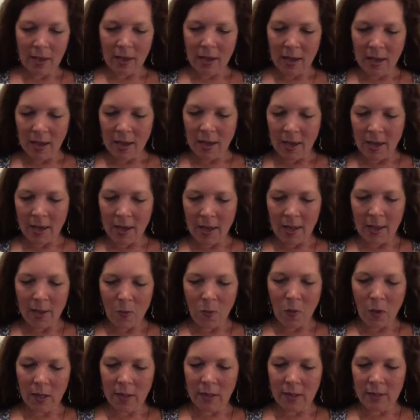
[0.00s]
I
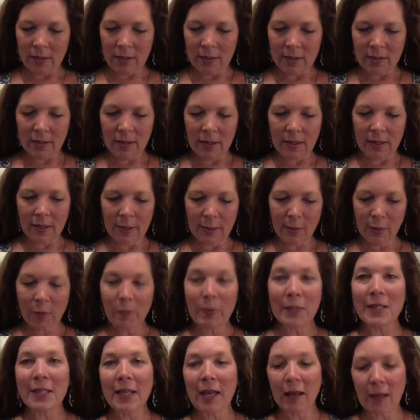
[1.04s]
wanted the
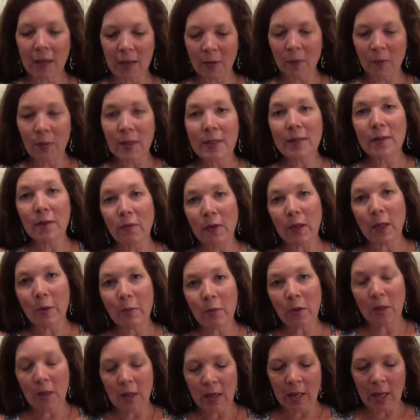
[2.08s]
Lenormand deck, and it wasn't available
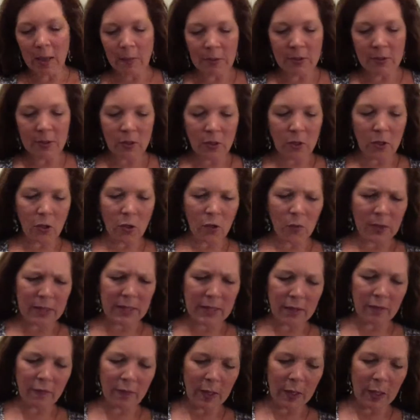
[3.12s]
on Amazon, or it wasn't
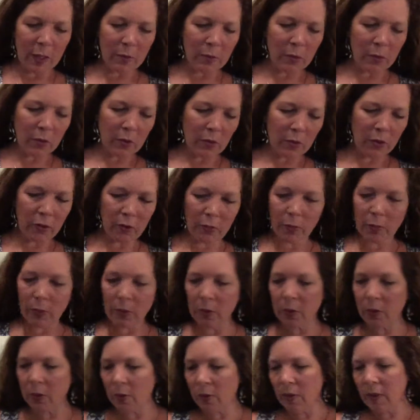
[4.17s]
available
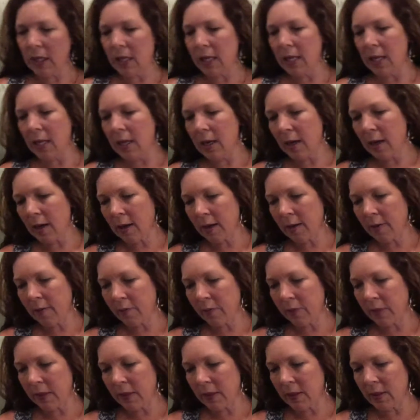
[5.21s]
through the
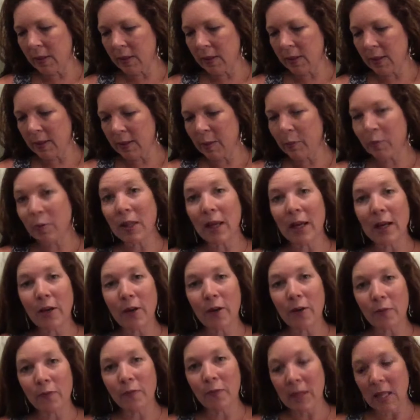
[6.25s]

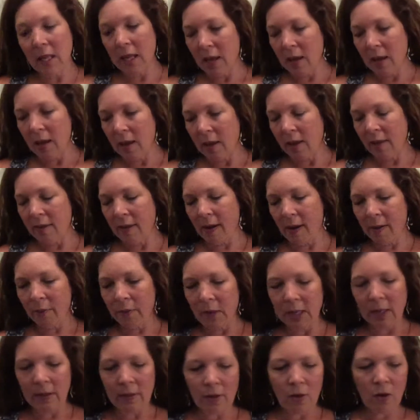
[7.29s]
supplier that we
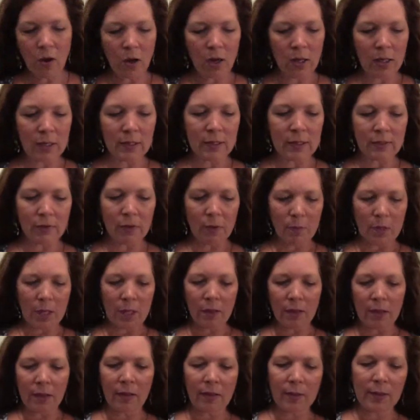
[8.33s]
get the cards from here
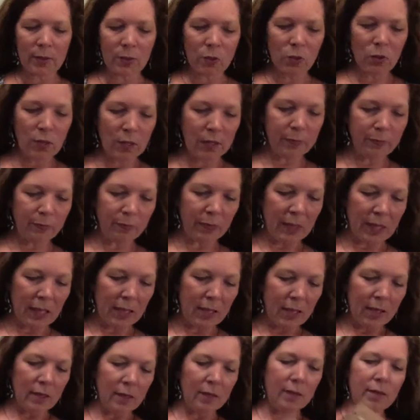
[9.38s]
at the store.
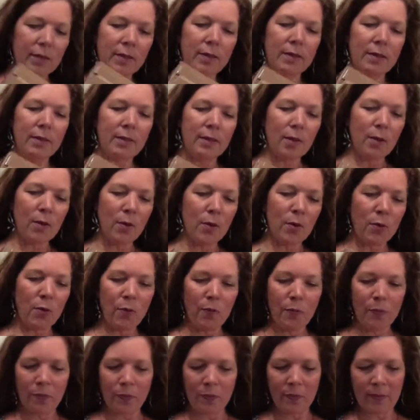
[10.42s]
So
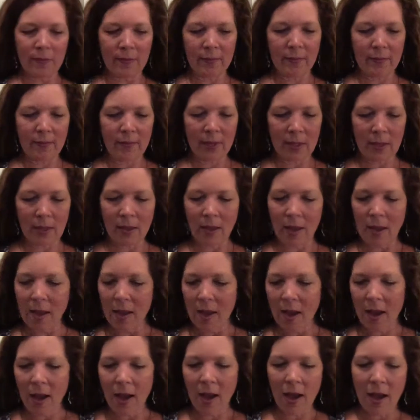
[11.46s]

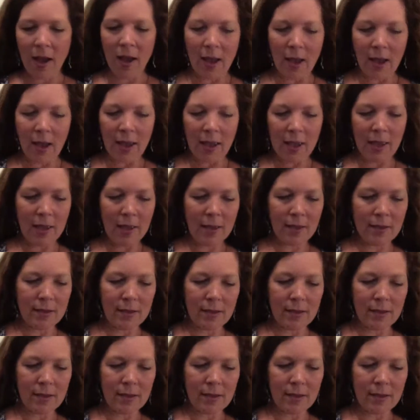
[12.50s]
I'm